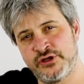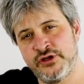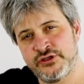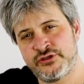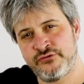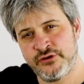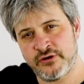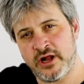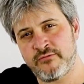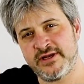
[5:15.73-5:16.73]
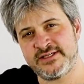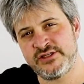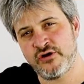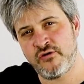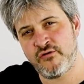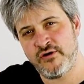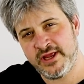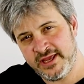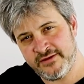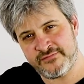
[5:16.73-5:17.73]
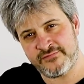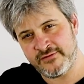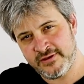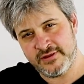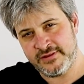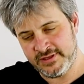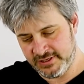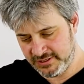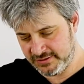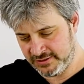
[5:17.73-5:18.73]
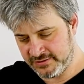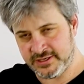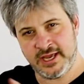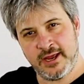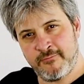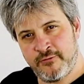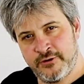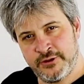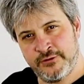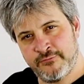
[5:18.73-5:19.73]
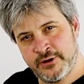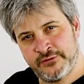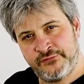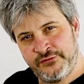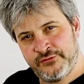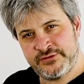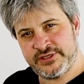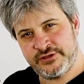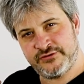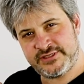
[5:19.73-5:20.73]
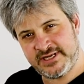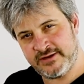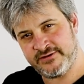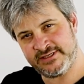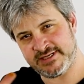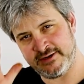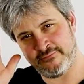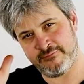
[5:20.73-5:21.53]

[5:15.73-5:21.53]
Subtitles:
So you always know if the camera you want to use in your sound design,